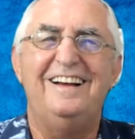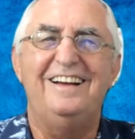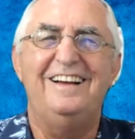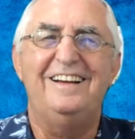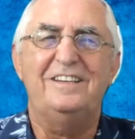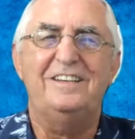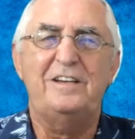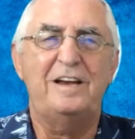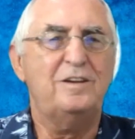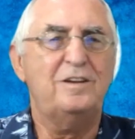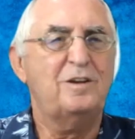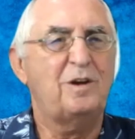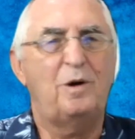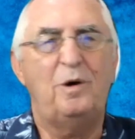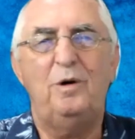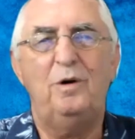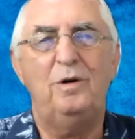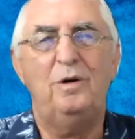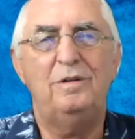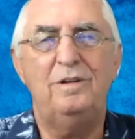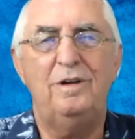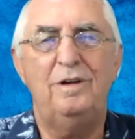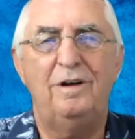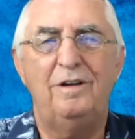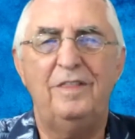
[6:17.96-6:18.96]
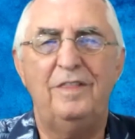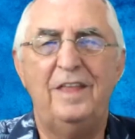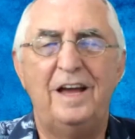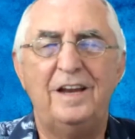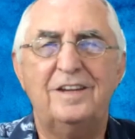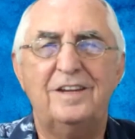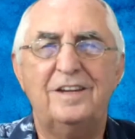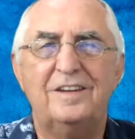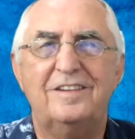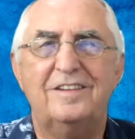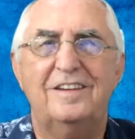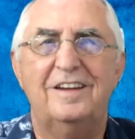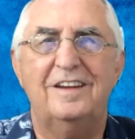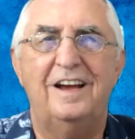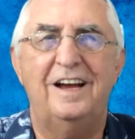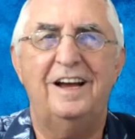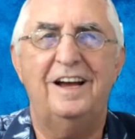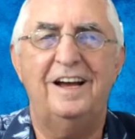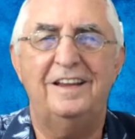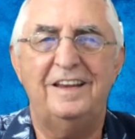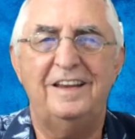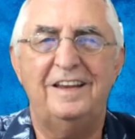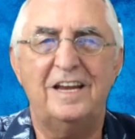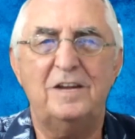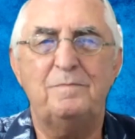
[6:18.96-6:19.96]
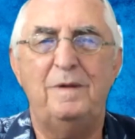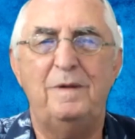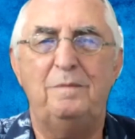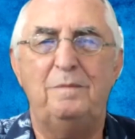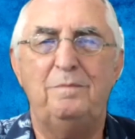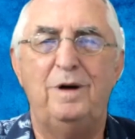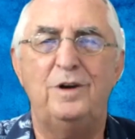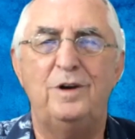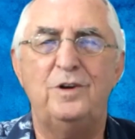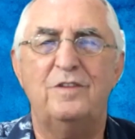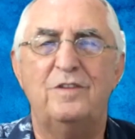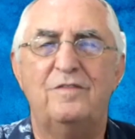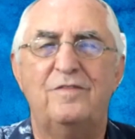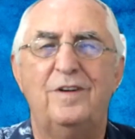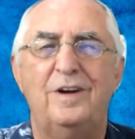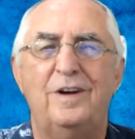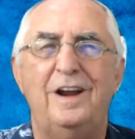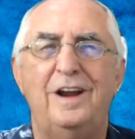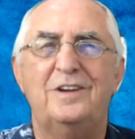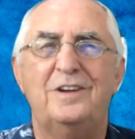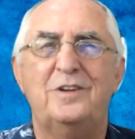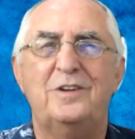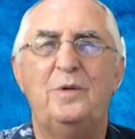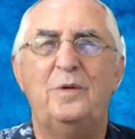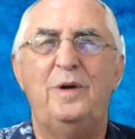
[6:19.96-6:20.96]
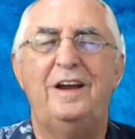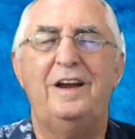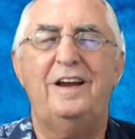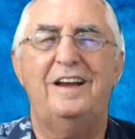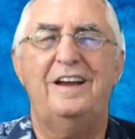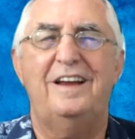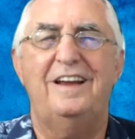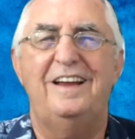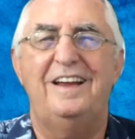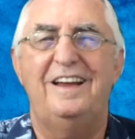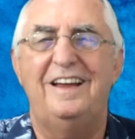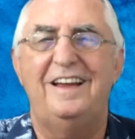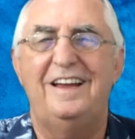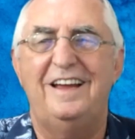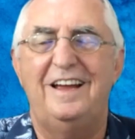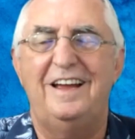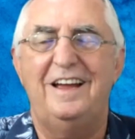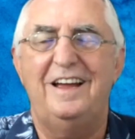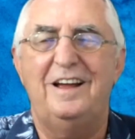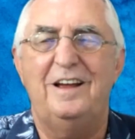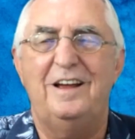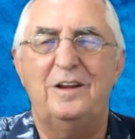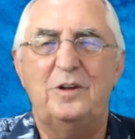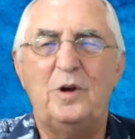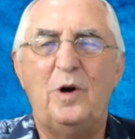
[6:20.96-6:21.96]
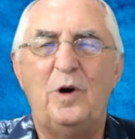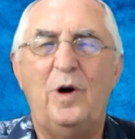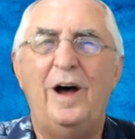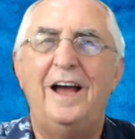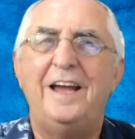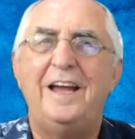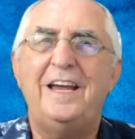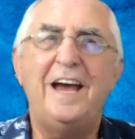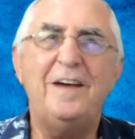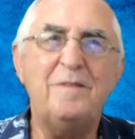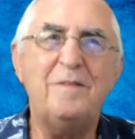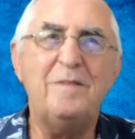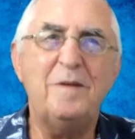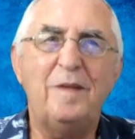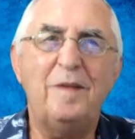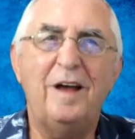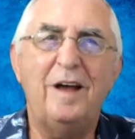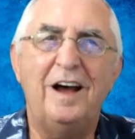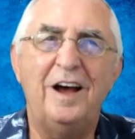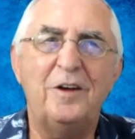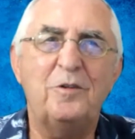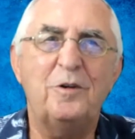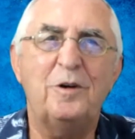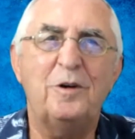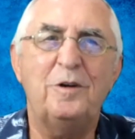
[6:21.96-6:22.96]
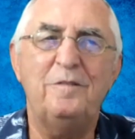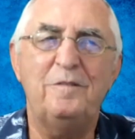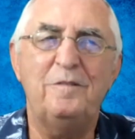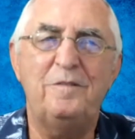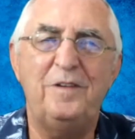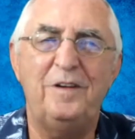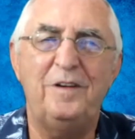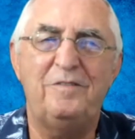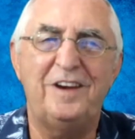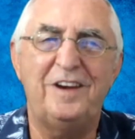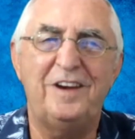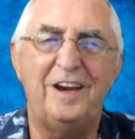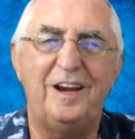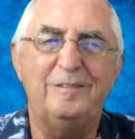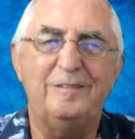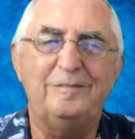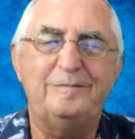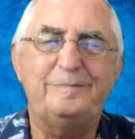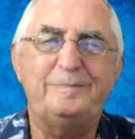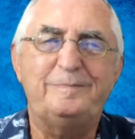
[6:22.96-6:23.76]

So I said, oh, no, that's my budget for next week. So I gave him the 150.